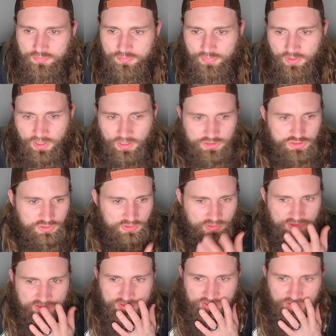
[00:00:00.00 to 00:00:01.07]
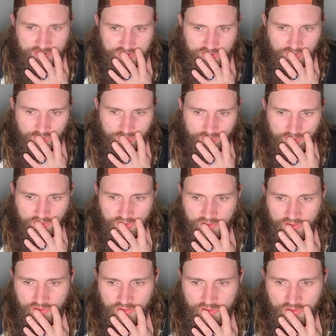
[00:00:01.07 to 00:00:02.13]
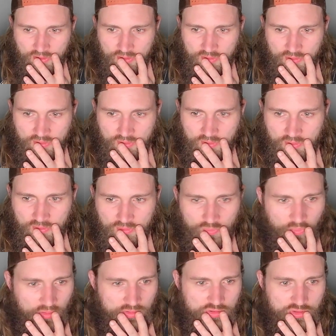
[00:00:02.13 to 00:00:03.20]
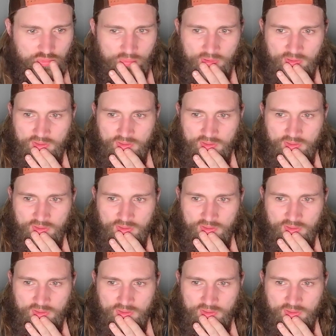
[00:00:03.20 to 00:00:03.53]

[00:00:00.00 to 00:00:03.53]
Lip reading: Actually, let's see. So, welterweight,